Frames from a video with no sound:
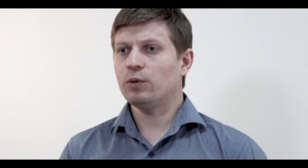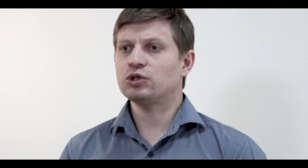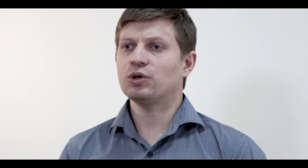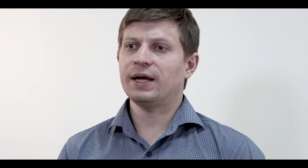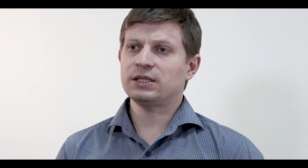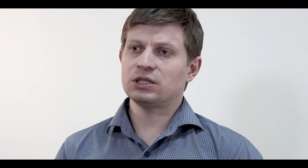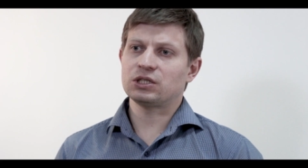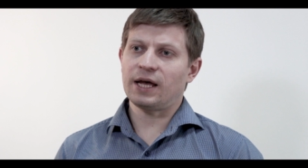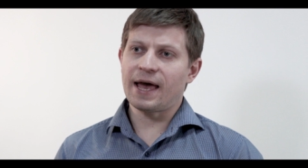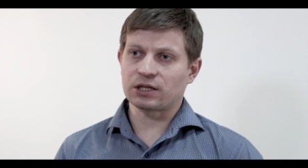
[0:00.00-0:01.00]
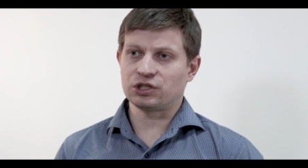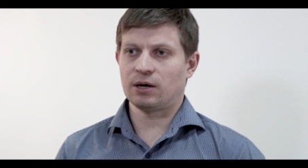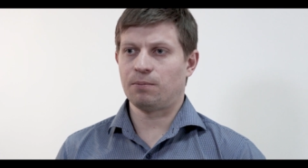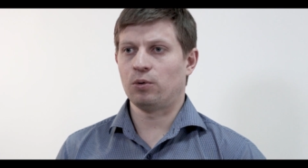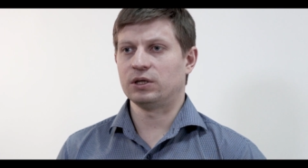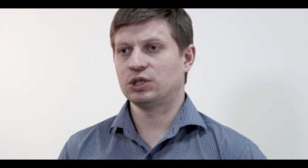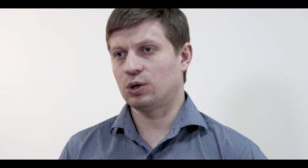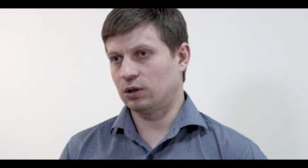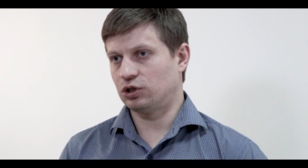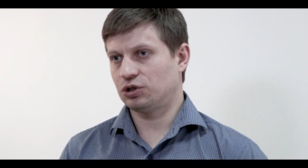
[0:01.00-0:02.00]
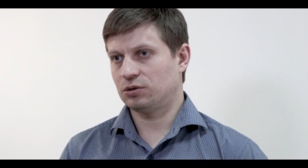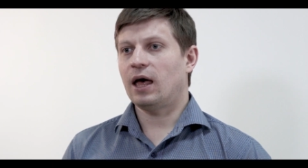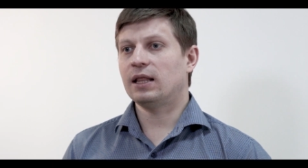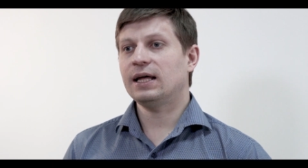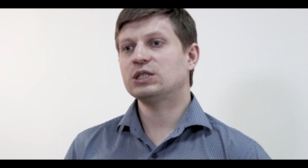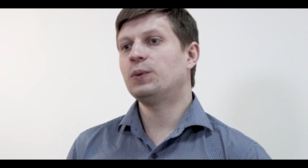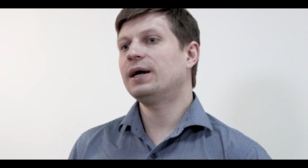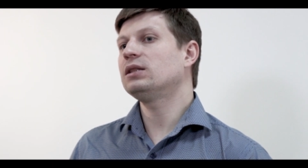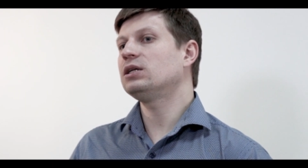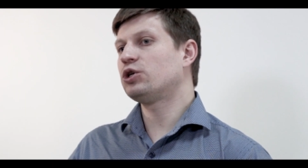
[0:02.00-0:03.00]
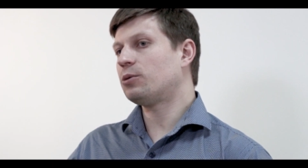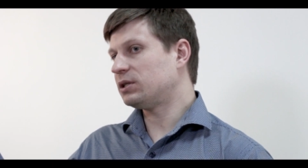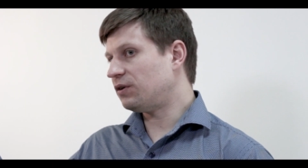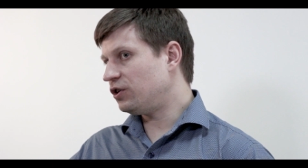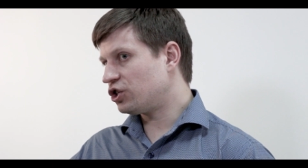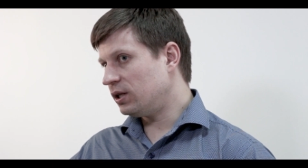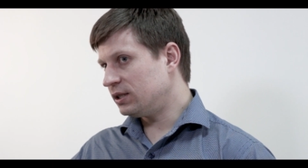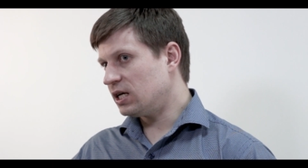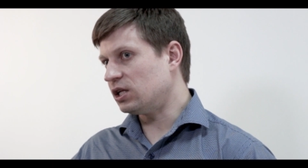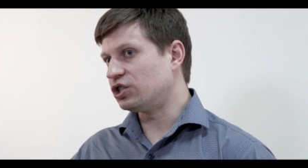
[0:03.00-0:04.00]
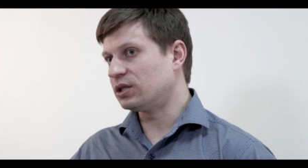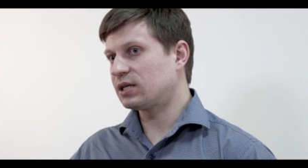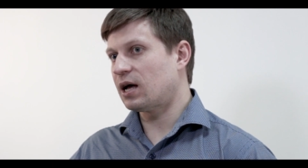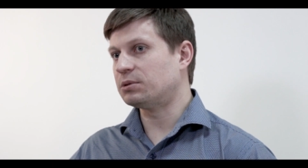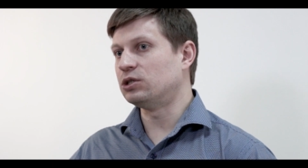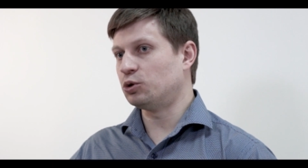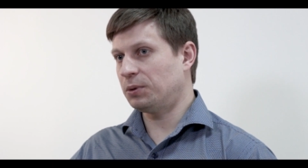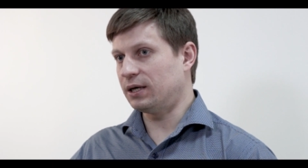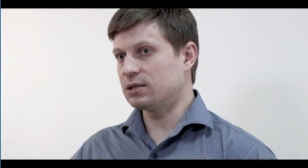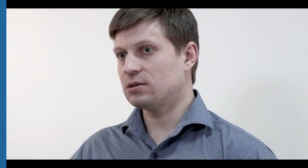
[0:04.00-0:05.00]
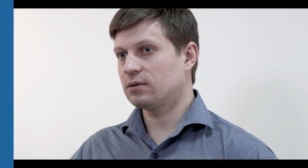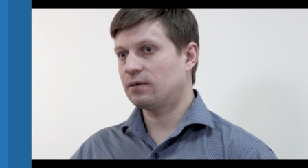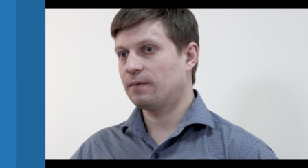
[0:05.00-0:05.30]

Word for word: we want to let it act upon this knowledge. And that's when the term artificial intelligence comes into place.